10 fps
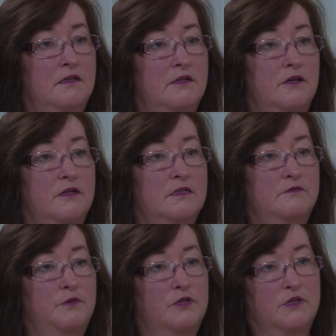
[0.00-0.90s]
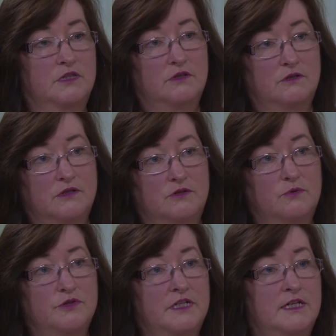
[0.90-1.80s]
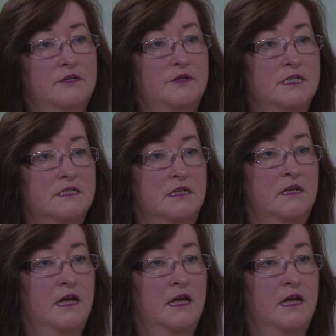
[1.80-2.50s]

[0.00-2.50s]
If we look in the Northland areas